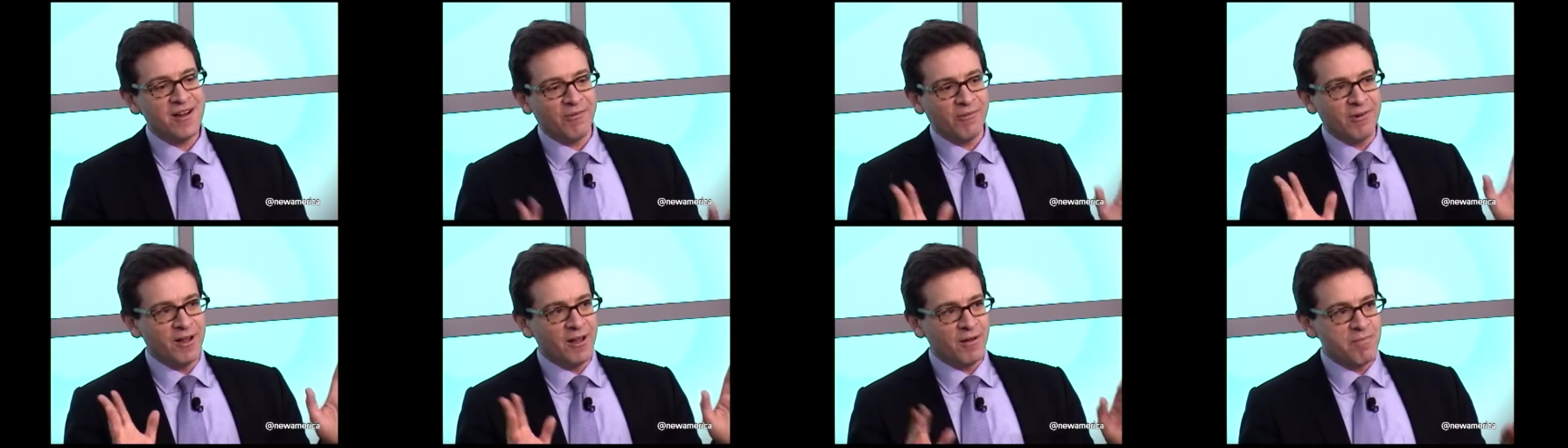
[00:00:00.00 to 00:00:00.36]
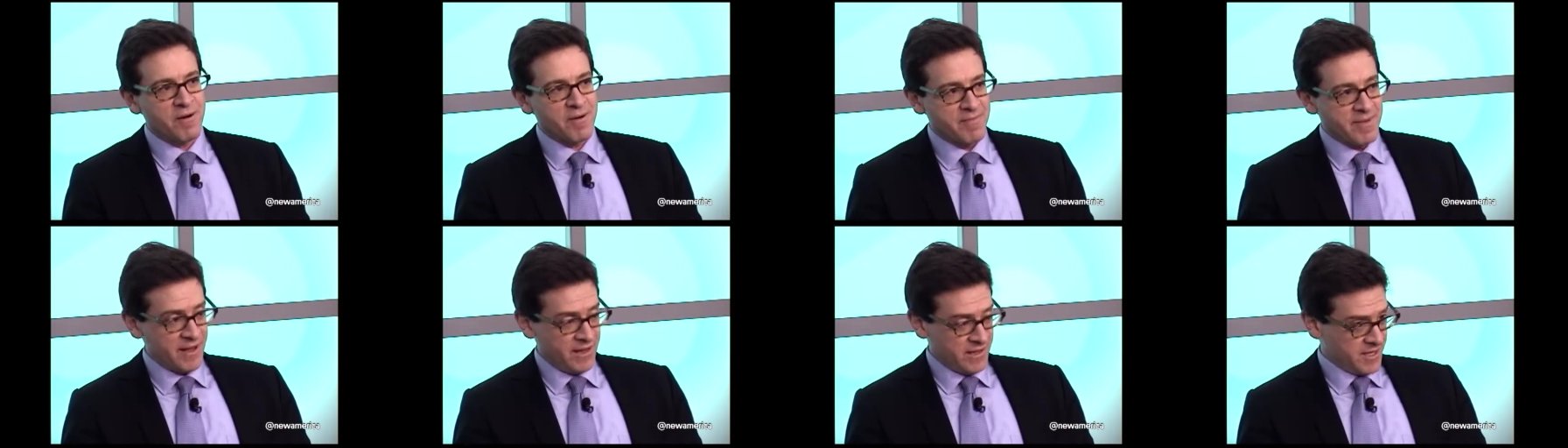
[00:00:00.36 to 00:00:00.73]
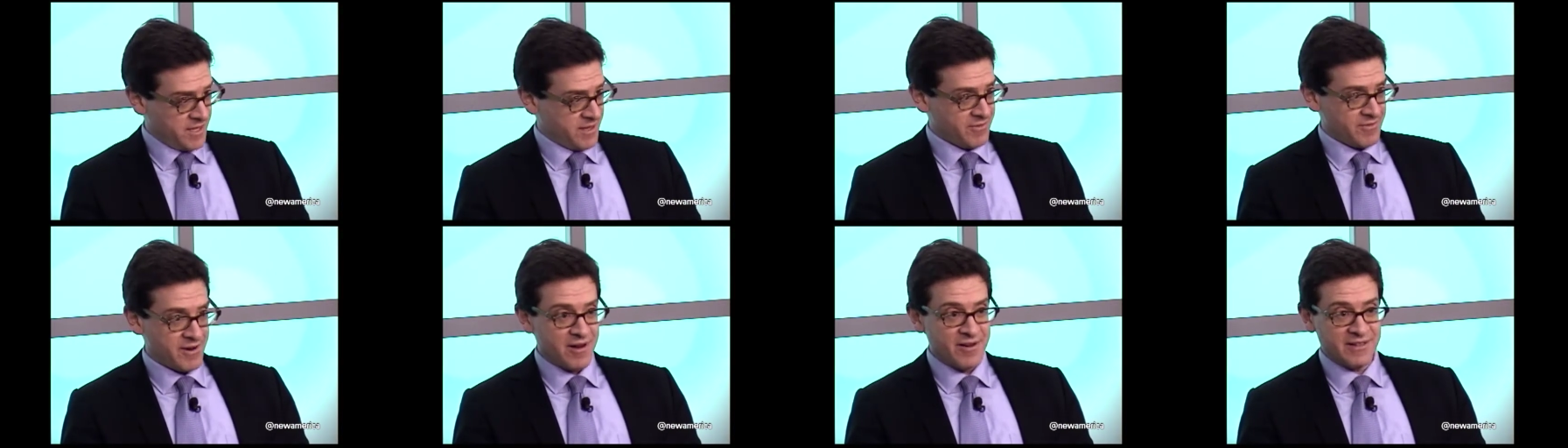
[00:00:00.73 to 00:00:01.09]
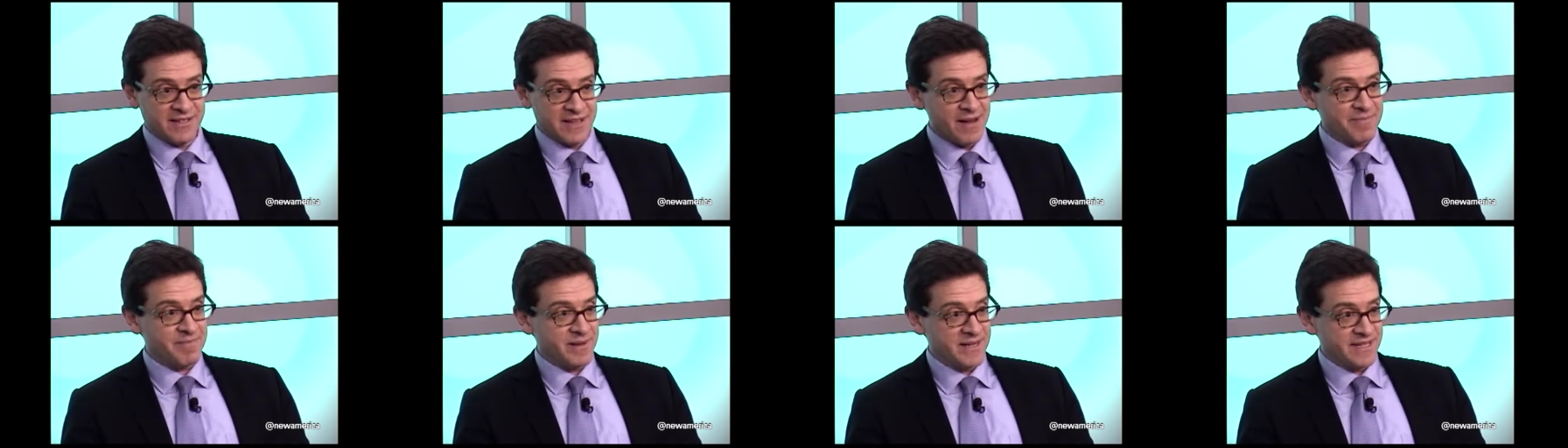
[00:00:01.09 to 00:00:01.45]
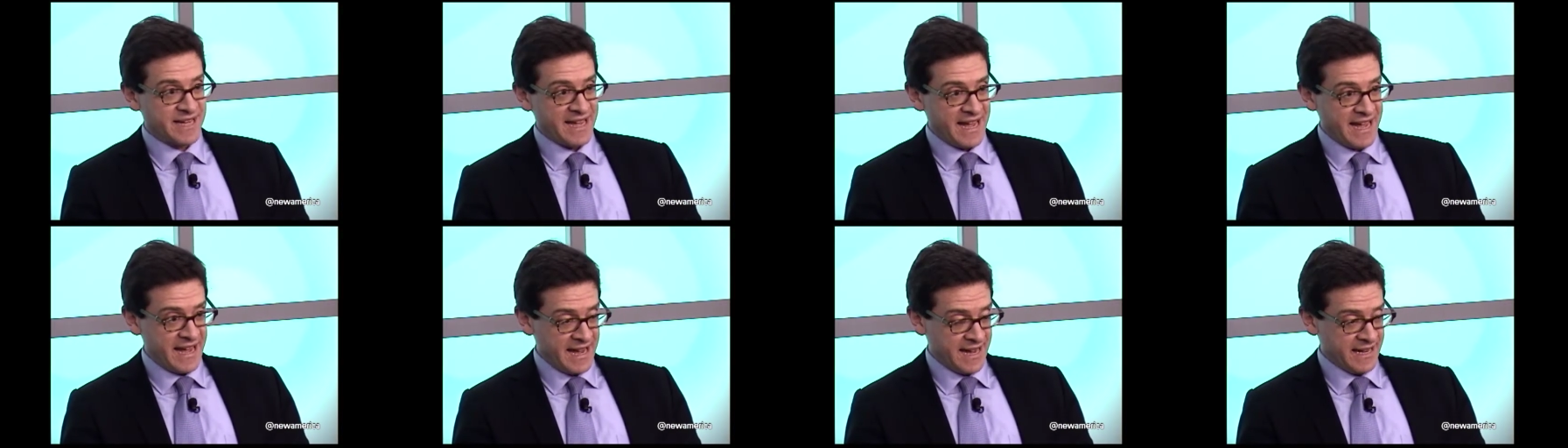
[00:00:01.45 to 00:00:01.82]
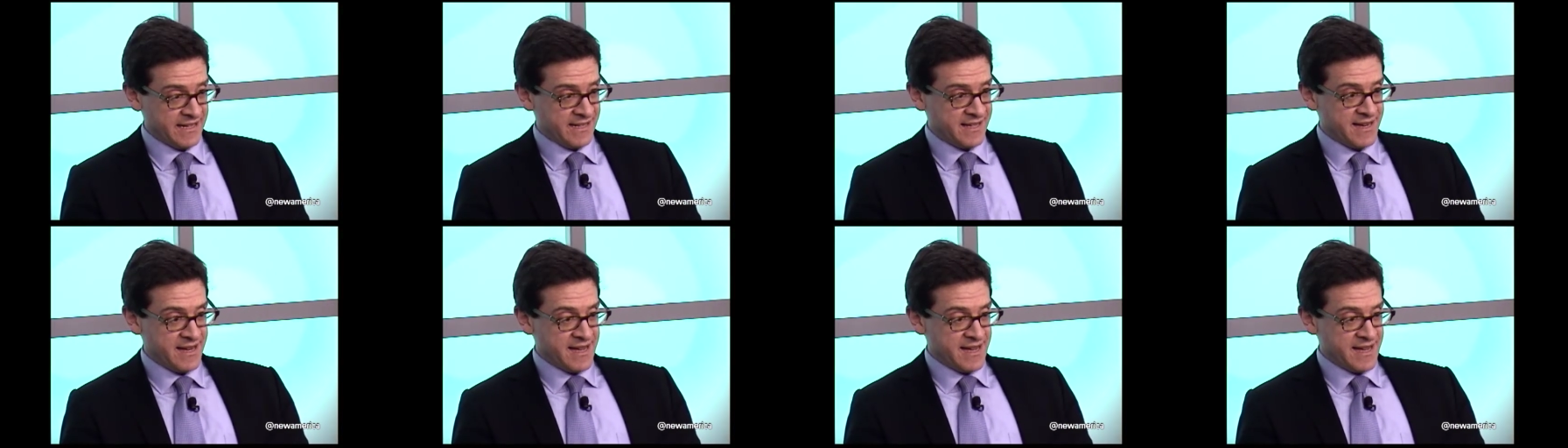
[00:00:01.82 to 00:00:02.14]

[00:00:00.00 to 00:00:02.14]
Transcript: Wilbur Mills throws up his hands